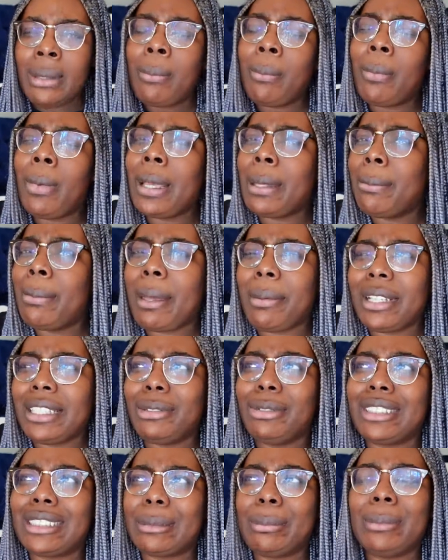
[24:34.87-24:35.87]
maybe
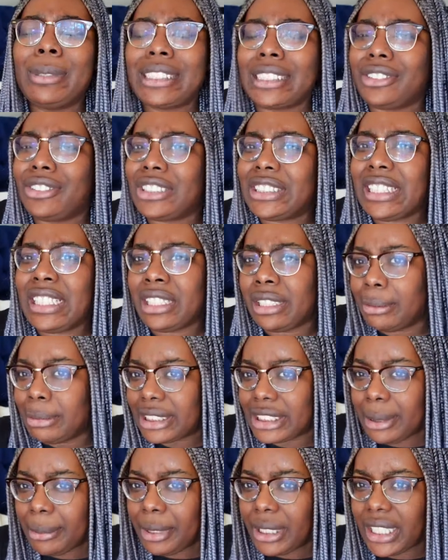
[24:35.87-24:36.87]
it was a misunderstanding or
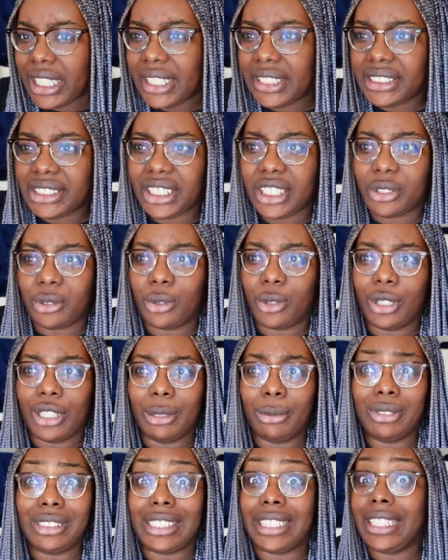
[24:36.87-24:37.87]
miscommunication, or
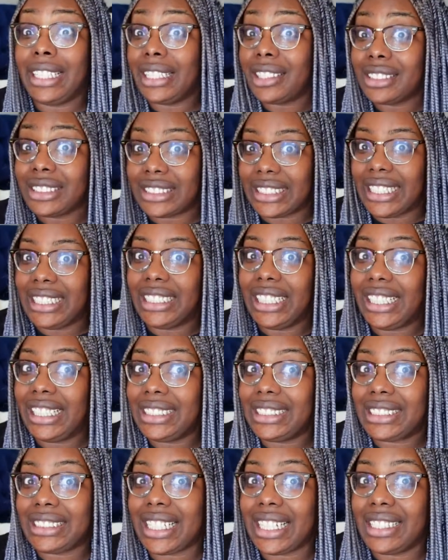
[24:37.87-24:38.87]
it was a hearsay.
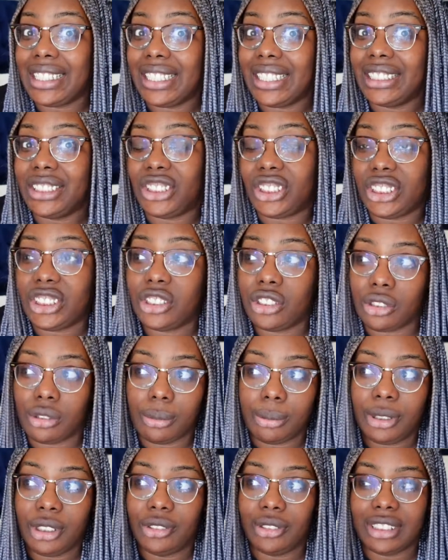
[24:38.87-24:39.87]
He said this, she
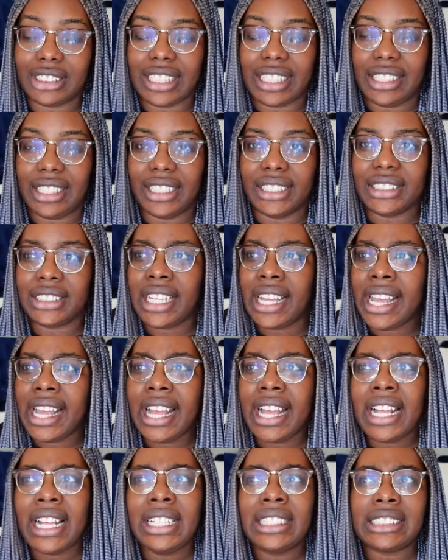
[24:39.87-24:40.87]
told me you said this.
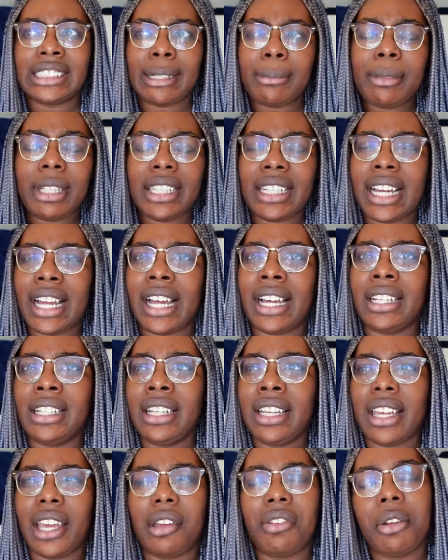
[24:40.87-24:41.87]
Something that,
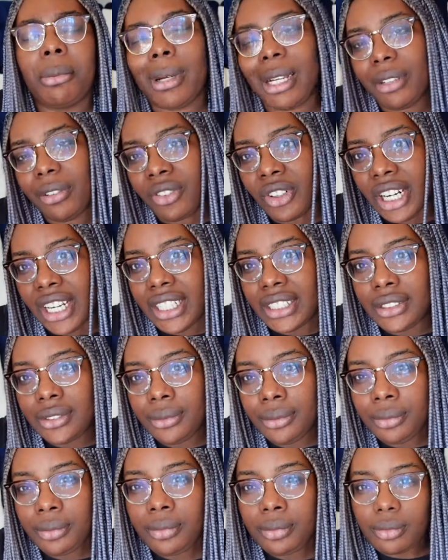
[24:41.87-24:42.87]
if you're my
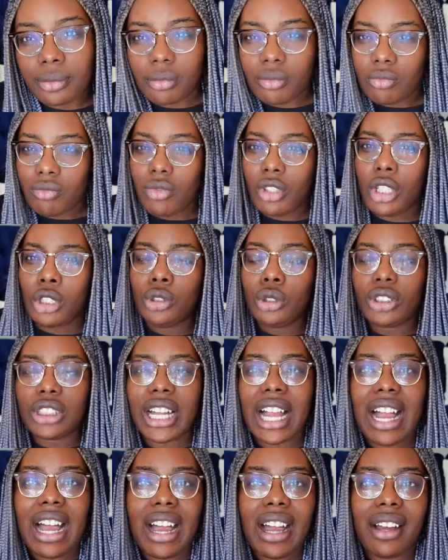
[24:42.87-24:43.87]
friend, you
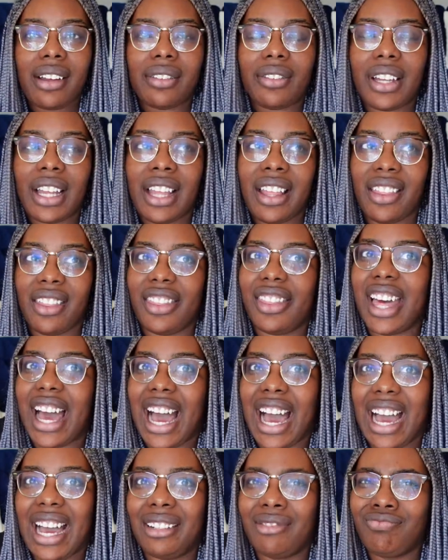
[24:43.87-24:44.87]
should have
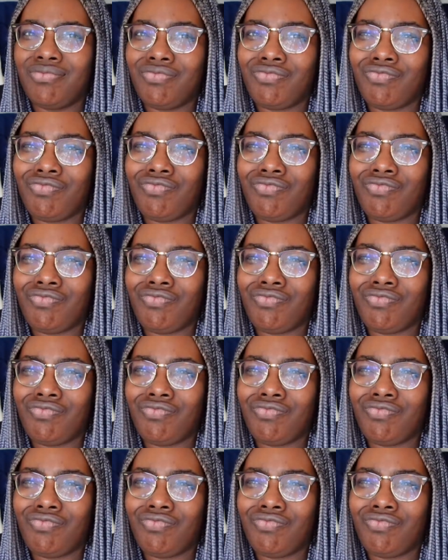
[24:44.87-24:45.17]
that,